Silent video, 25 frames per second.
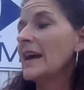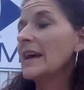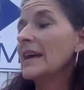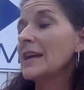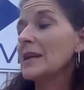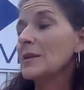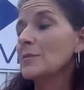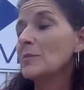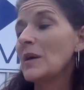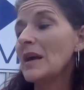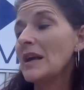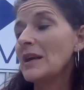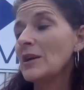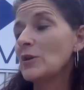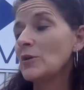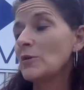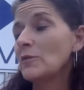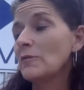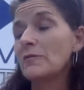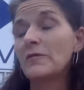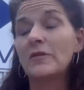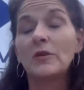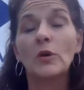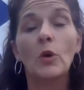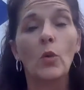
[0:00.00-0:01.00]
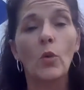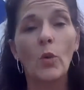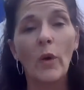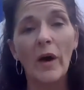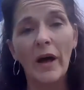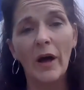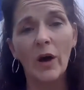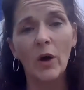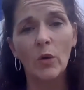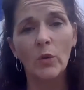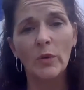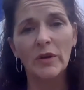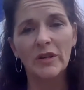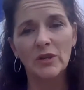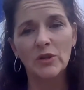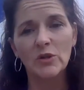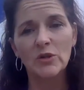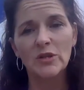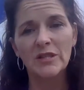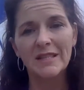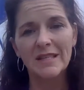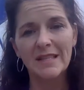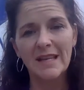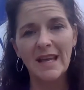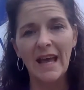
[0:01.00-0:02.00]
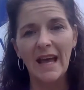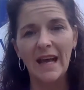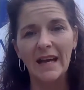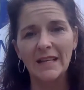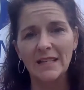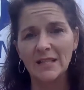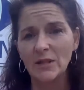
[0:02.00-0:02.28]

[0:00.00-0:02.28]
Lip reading: can make you feel well when you're sick.